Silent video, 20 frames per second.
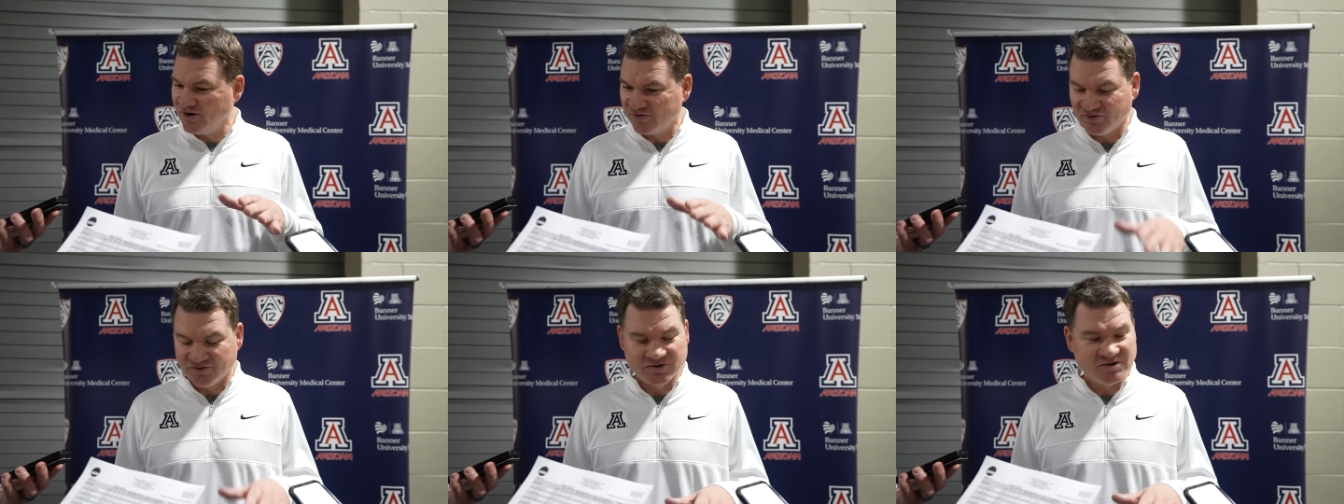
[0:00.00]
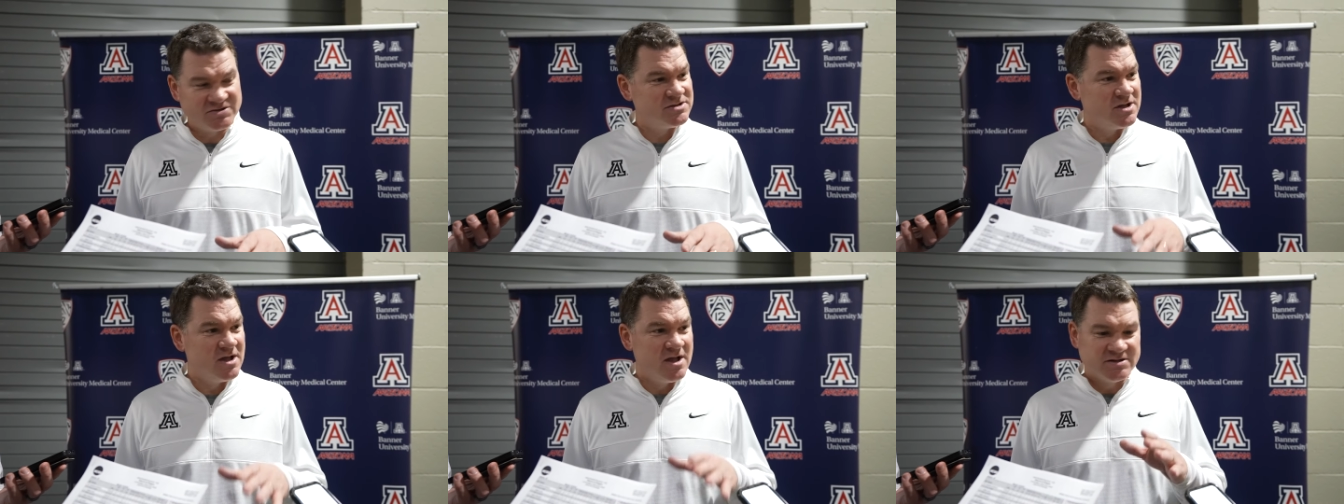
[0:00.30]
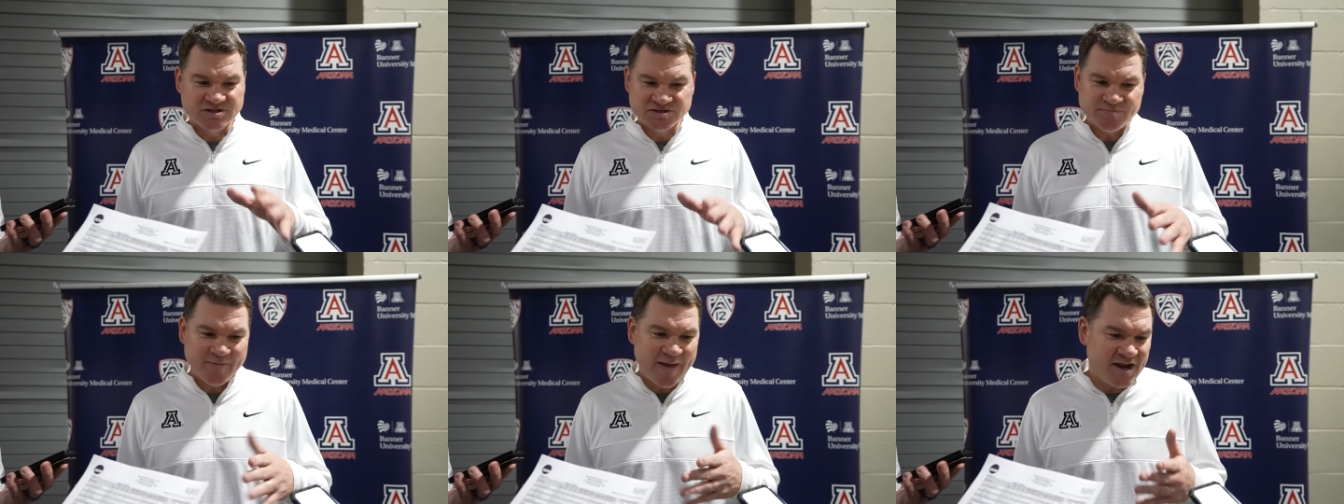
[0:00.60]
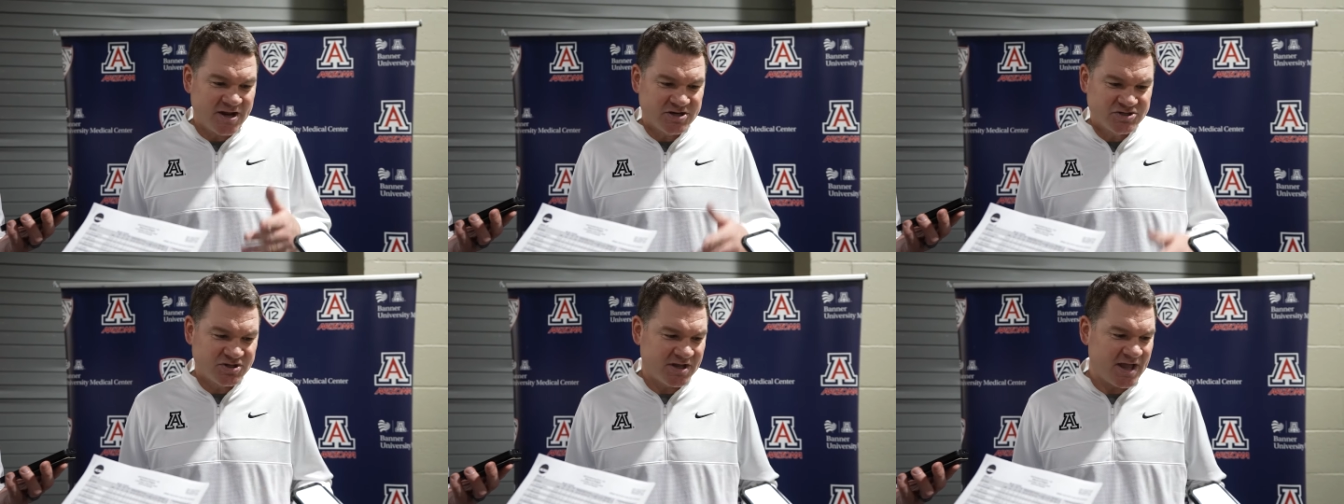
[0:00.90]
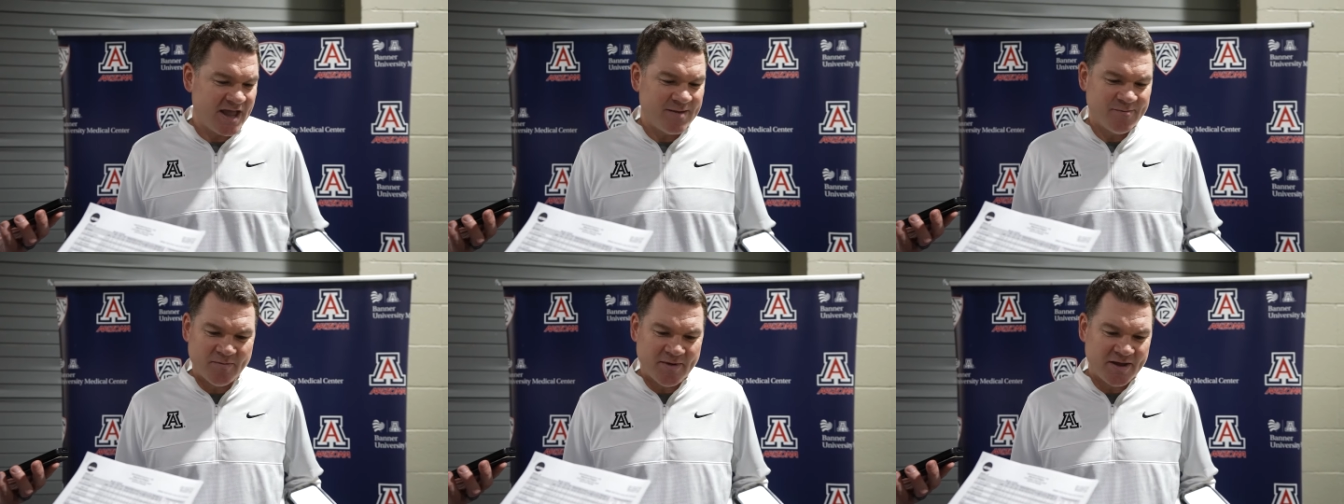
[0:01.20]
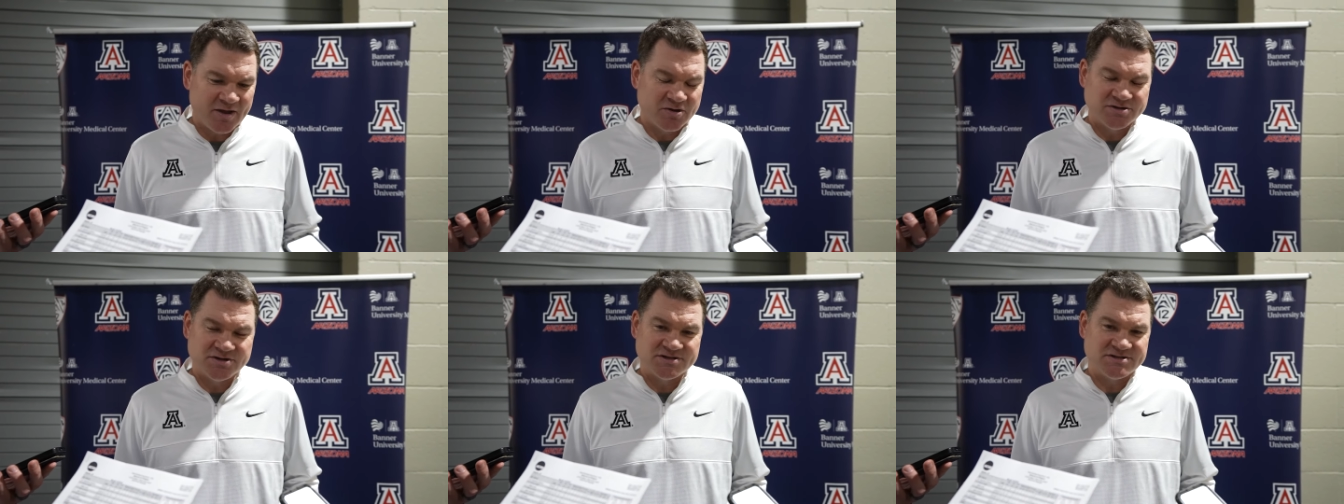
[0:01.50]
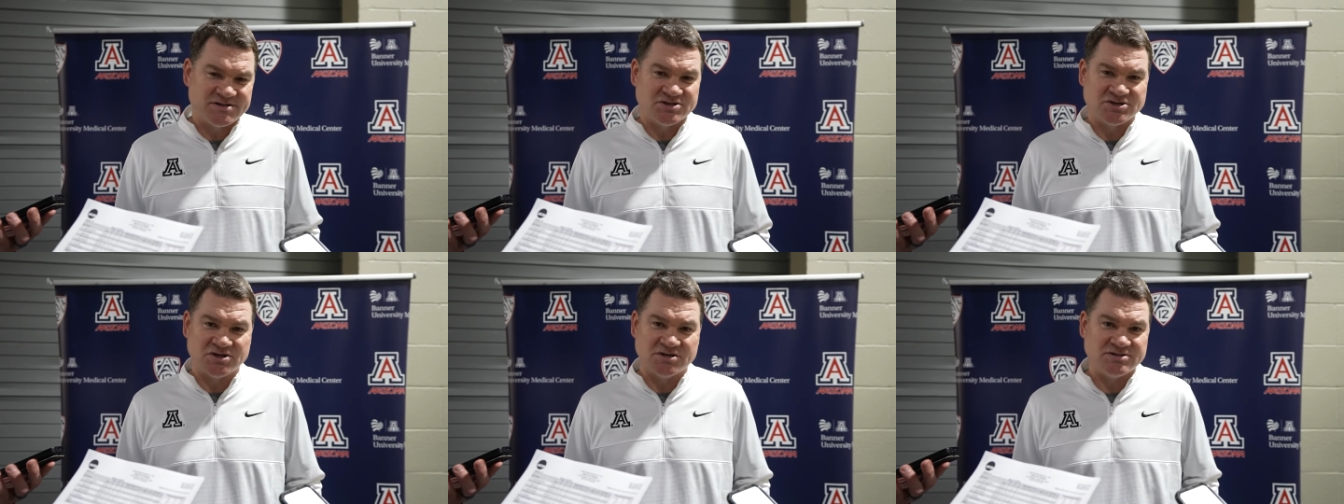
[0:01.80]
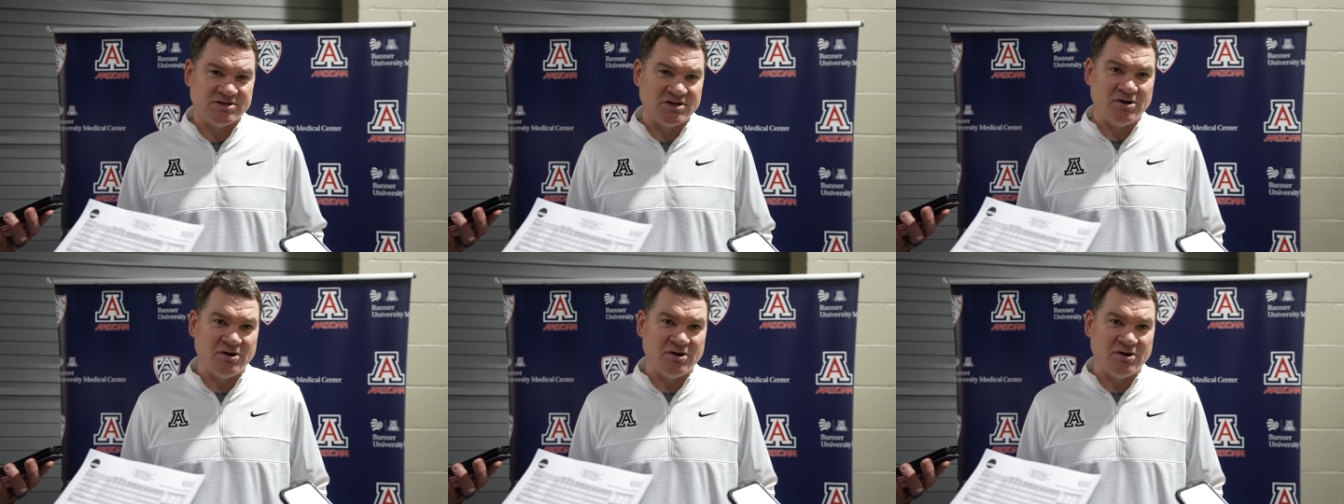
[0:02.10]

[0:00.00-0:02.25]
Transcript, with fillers: So just just manage the game and make good decisions.